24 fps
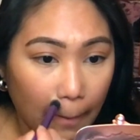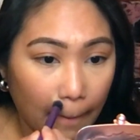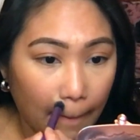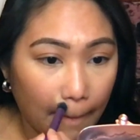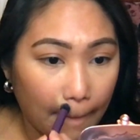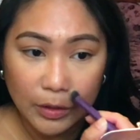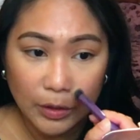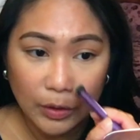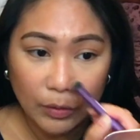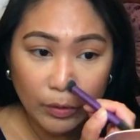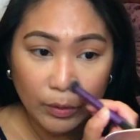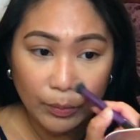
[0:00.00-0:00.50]

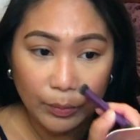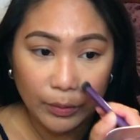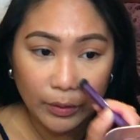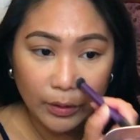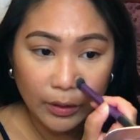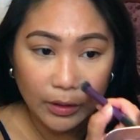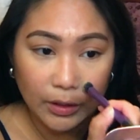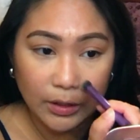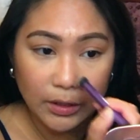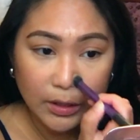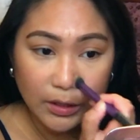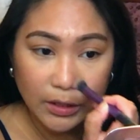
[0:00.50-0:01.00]
You want to put the
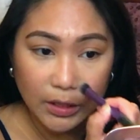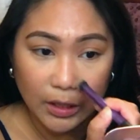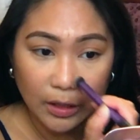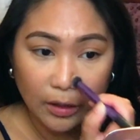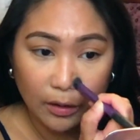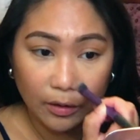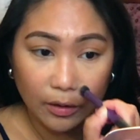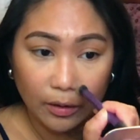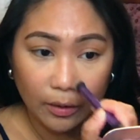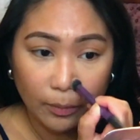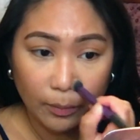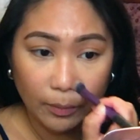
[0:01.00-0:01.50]

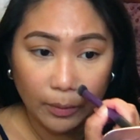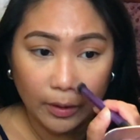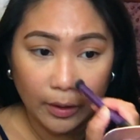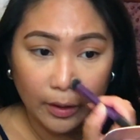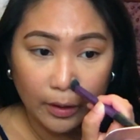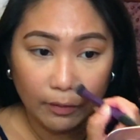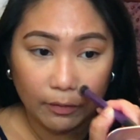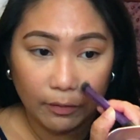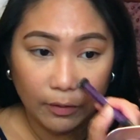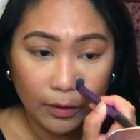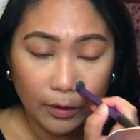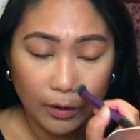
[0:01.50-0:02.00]
concealer
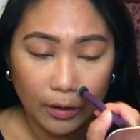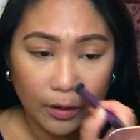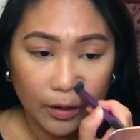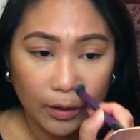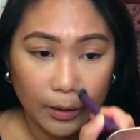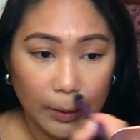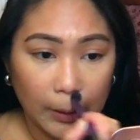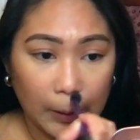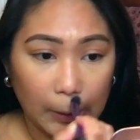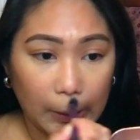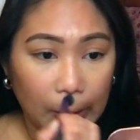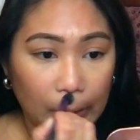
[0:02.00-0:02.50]

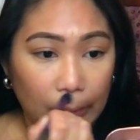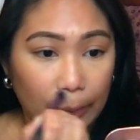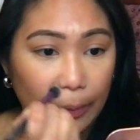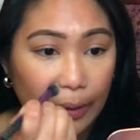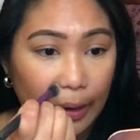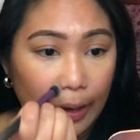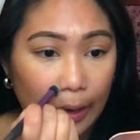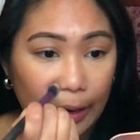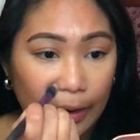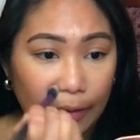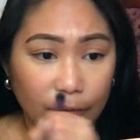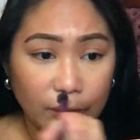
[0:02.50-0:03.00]
wherever you
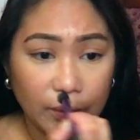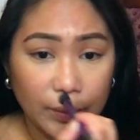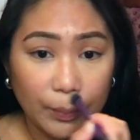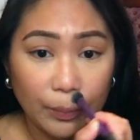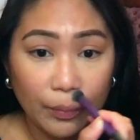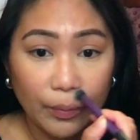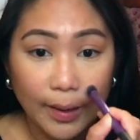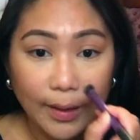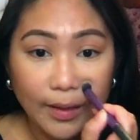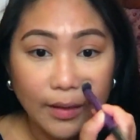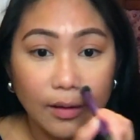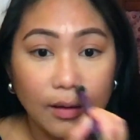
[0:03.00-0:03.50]
have some
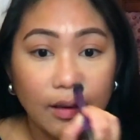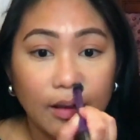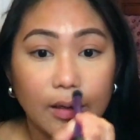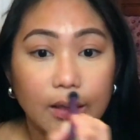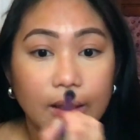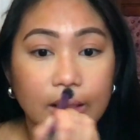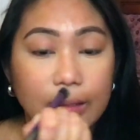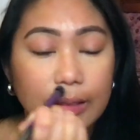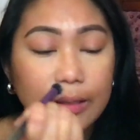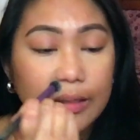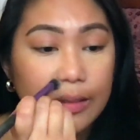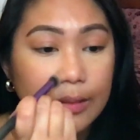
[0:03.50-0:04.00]

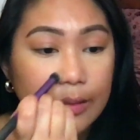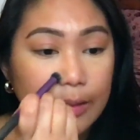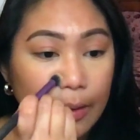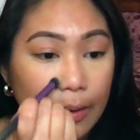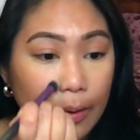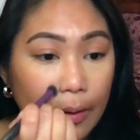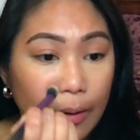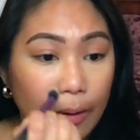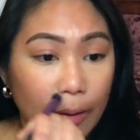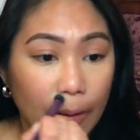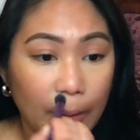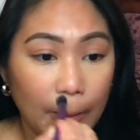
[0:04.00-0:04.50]
redness
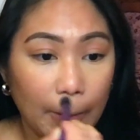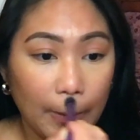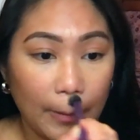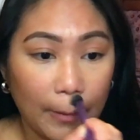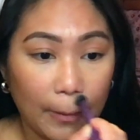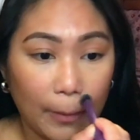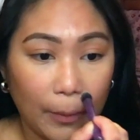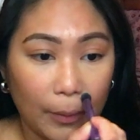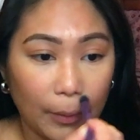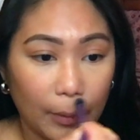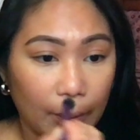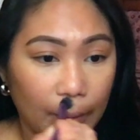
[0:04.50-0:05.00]

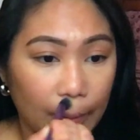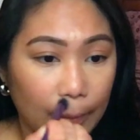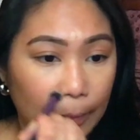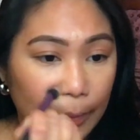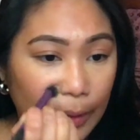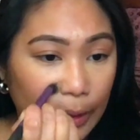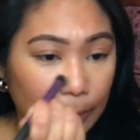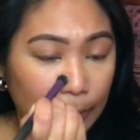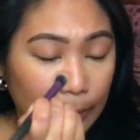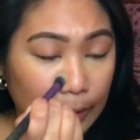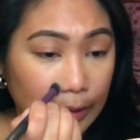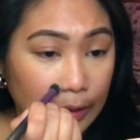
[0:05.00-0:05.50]
or
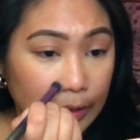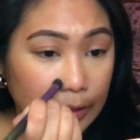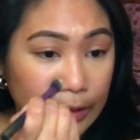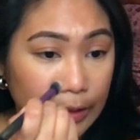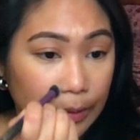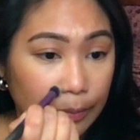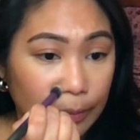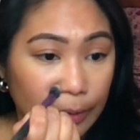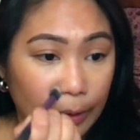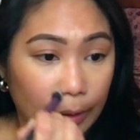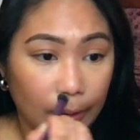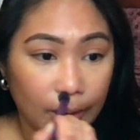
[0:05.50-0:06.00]
maybe
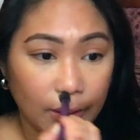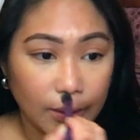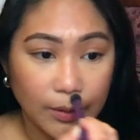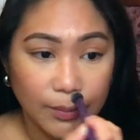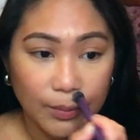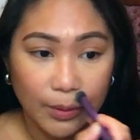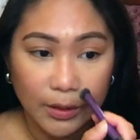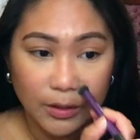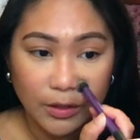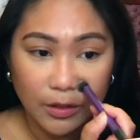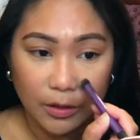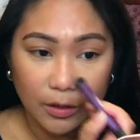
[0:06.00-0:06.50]
some dark
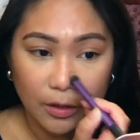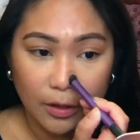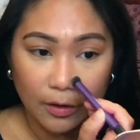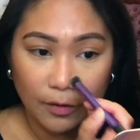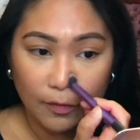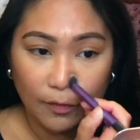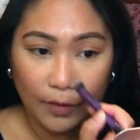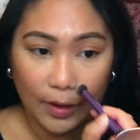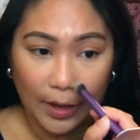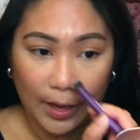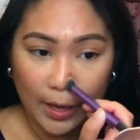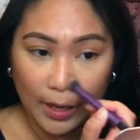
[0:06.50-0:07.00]
spots on your
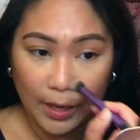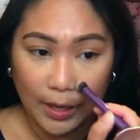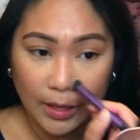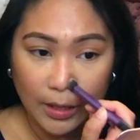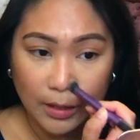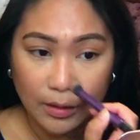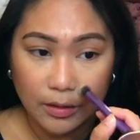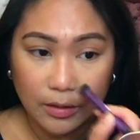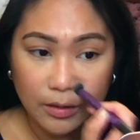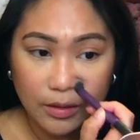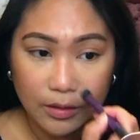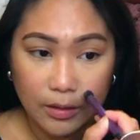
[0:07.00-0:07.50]

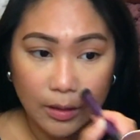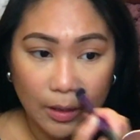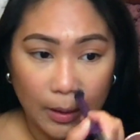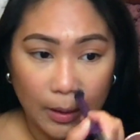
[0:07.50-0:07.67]
face.